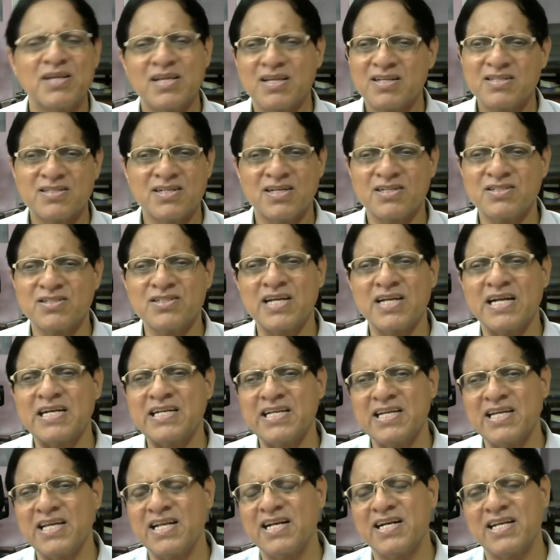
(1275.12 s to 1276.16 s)
The judge
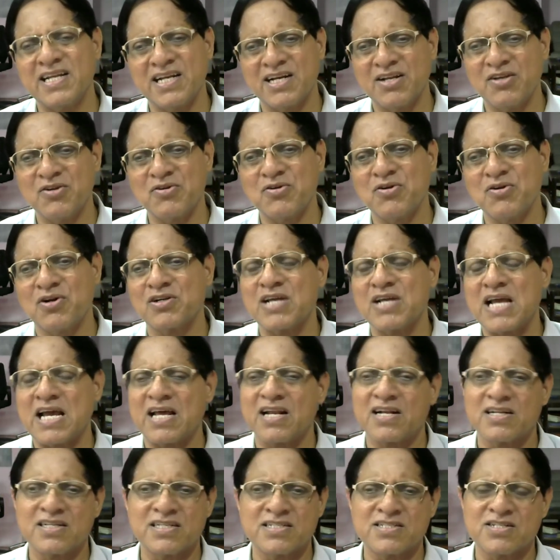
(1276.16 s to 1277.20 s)
getting irritated, you don't
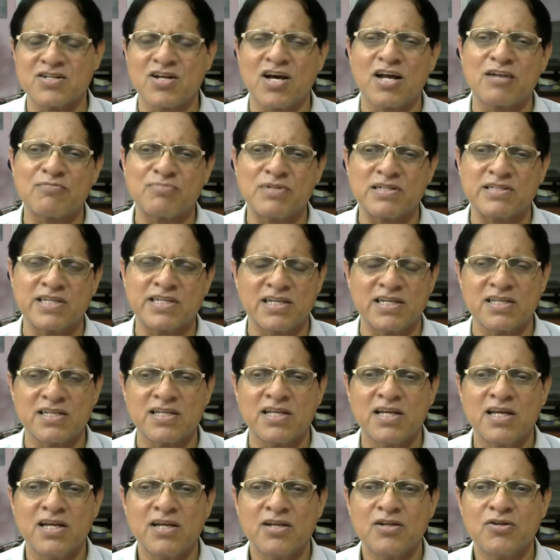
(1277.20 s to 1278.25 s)
care. This is a normal
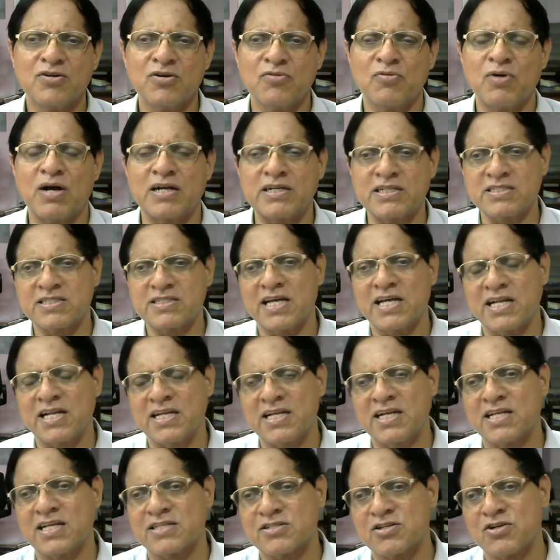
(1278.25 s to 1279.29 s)
thing. What is there?
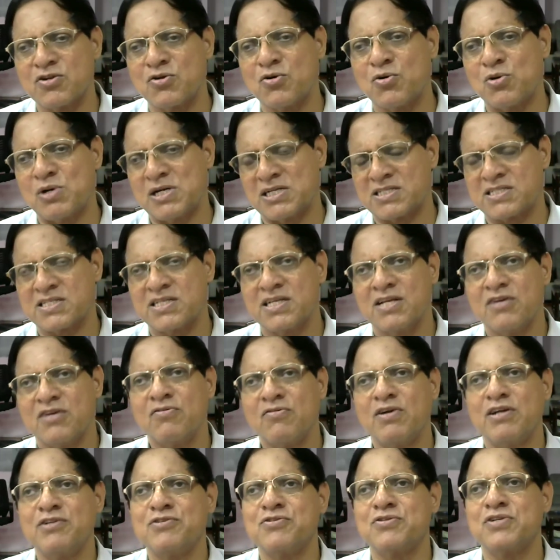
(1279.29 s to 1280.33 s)
He doesn't know us.
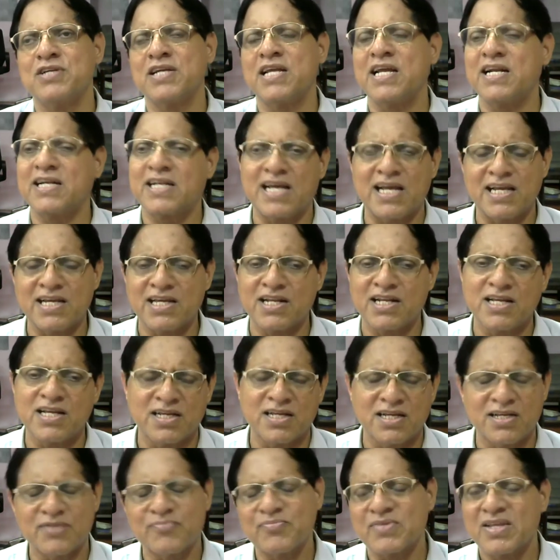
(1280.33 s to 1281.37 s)
Why should he get
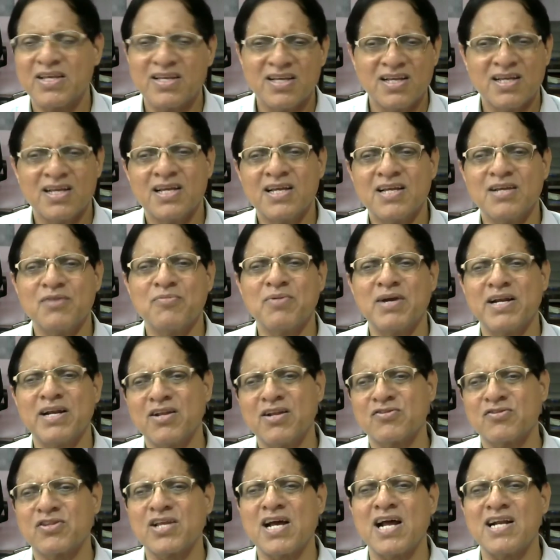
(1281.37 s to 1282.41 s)
angry? He might
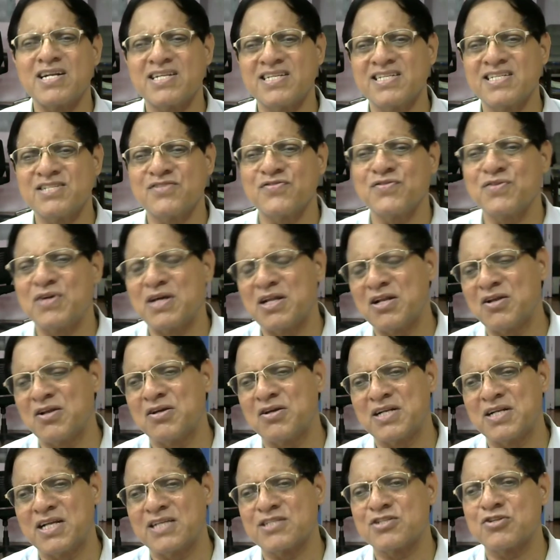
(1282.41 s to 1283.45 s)
have thought his
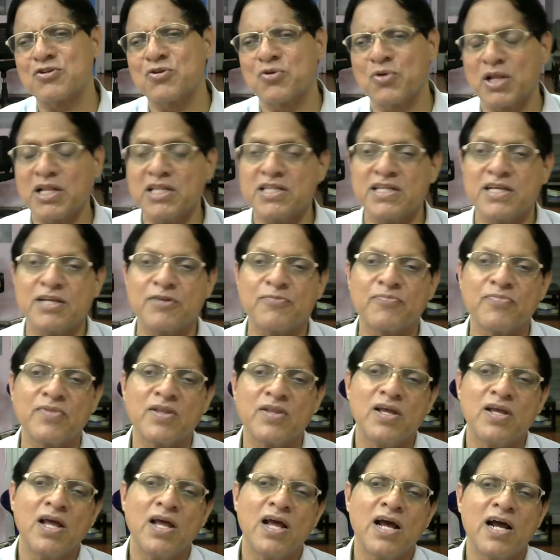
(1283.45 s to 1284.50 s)
fellow doesn't know anything
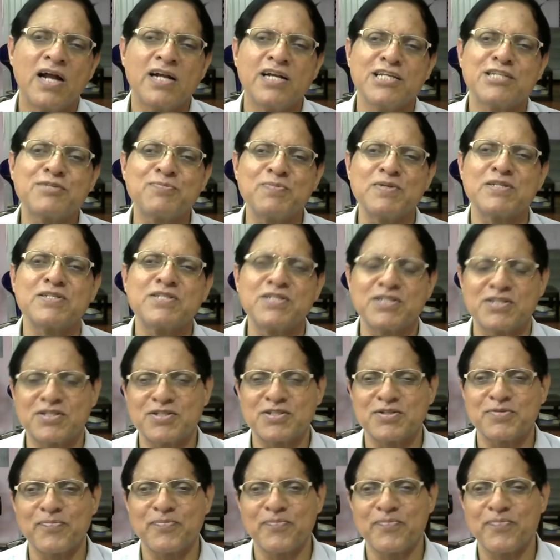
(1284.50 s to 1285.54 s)
and dismissed
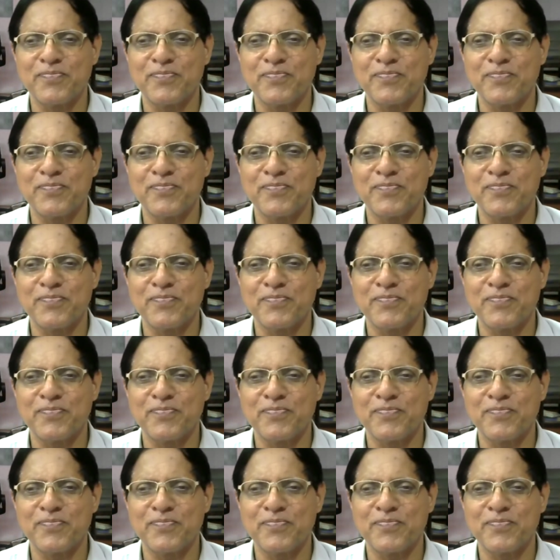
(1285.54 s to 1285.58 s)
it.